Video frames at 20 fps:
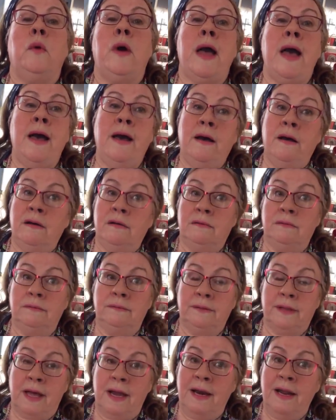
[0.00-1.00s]

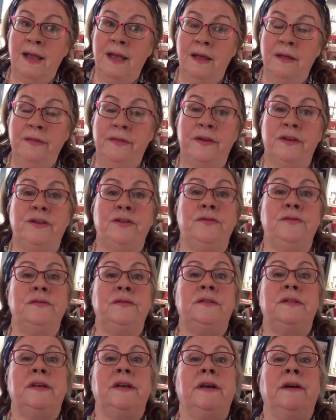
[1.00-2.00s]
Wow, a lot of health
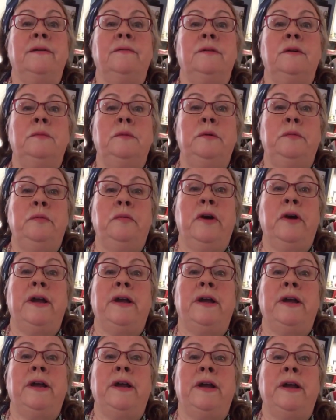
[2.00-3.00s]
issues there. We'll be
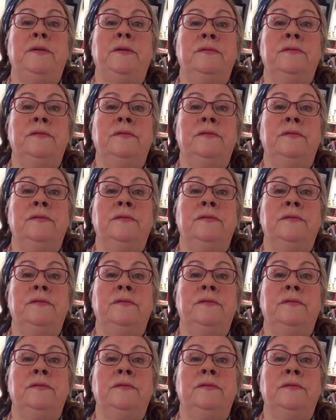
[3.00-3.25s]
praying.